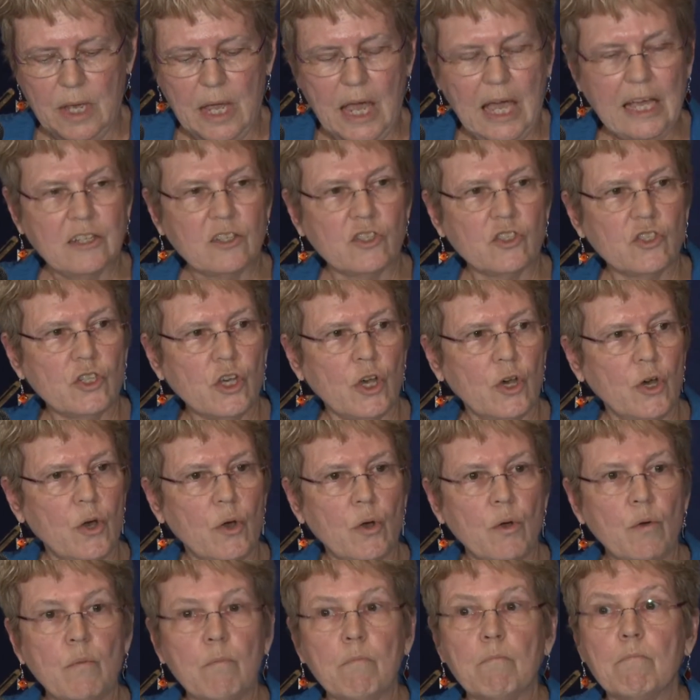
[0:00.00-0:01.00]
And
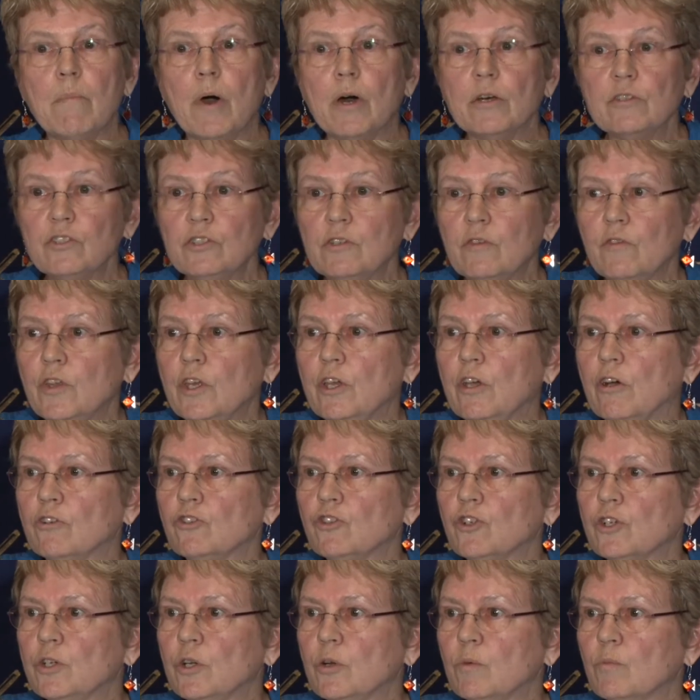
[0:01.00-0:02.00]
so most of the
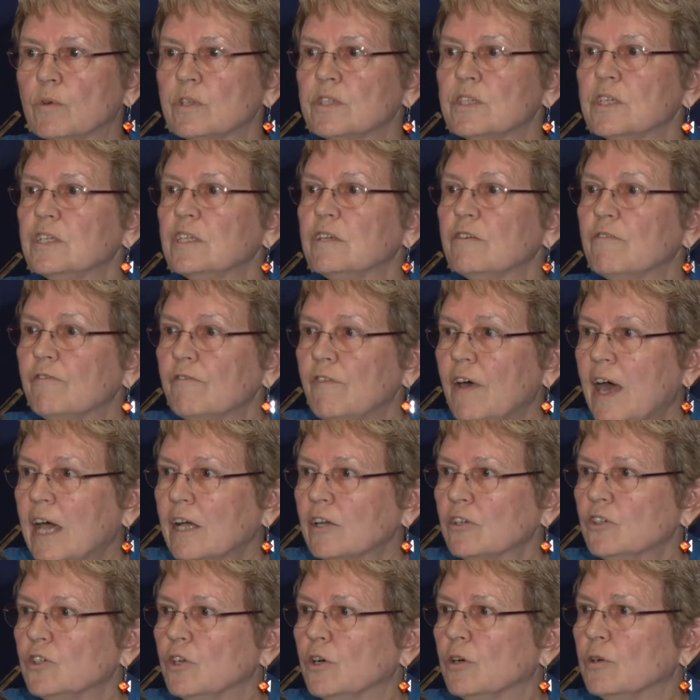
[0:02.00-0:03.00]
ocean was a de
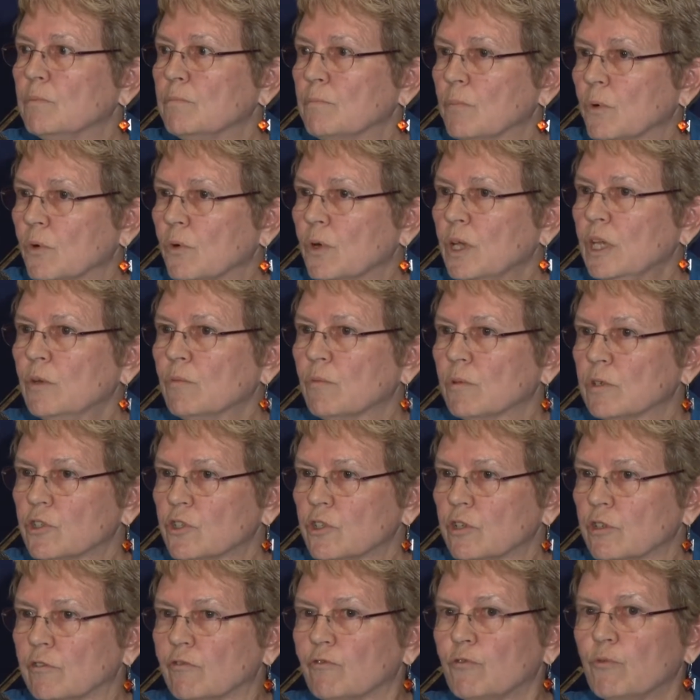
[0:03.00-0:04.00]
facto marine
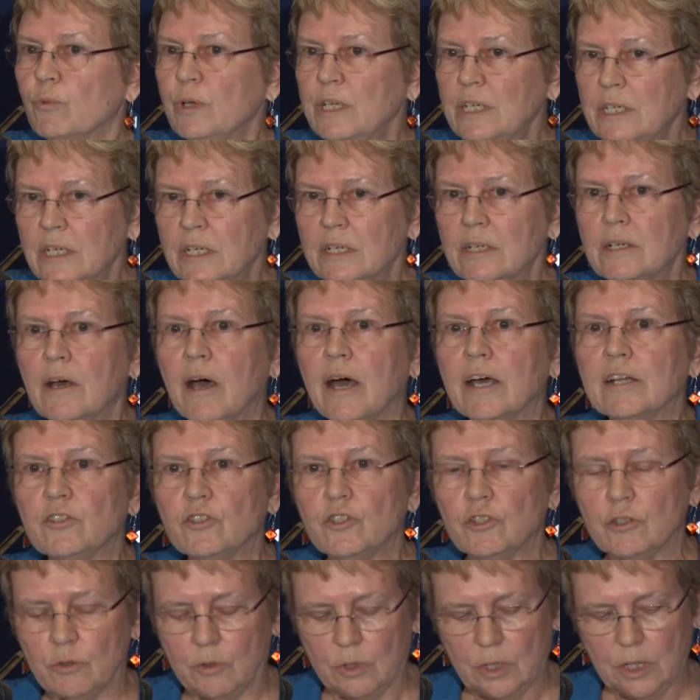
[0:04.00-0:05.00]
reserve. We did not
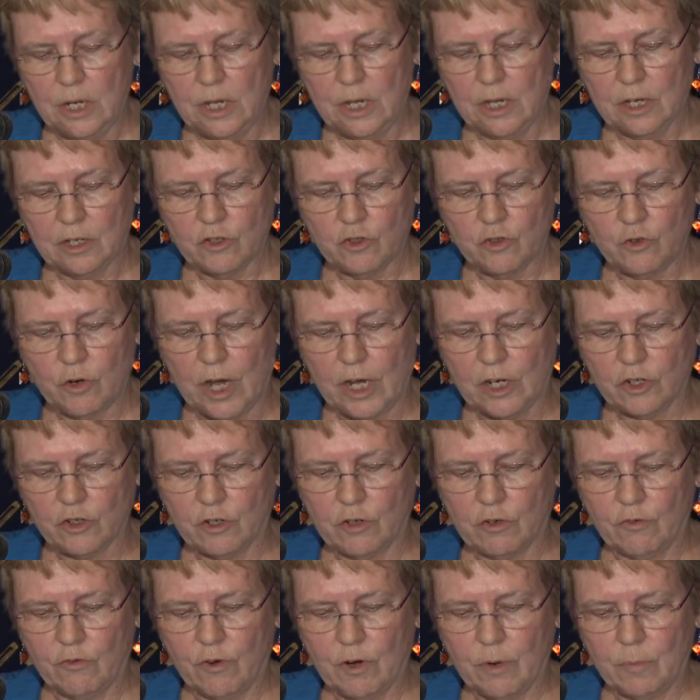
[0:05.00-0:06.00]
do any
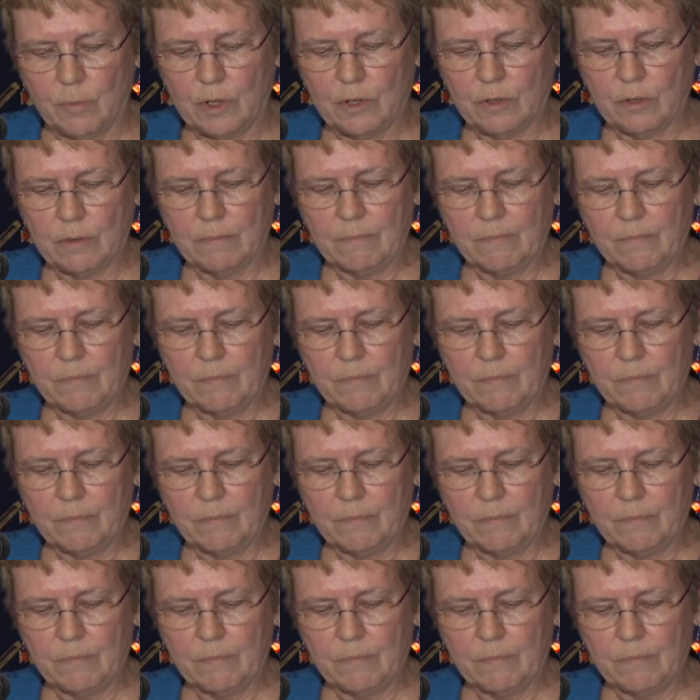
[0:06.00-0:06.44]
extraction from it.